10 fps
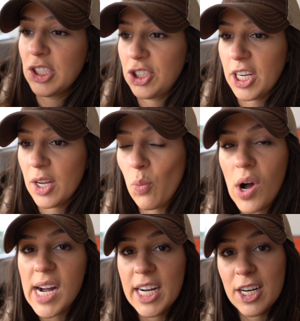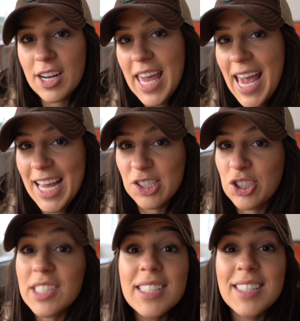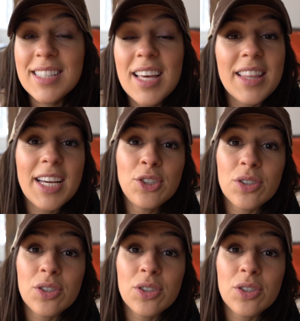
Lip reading: chicken wire cages that they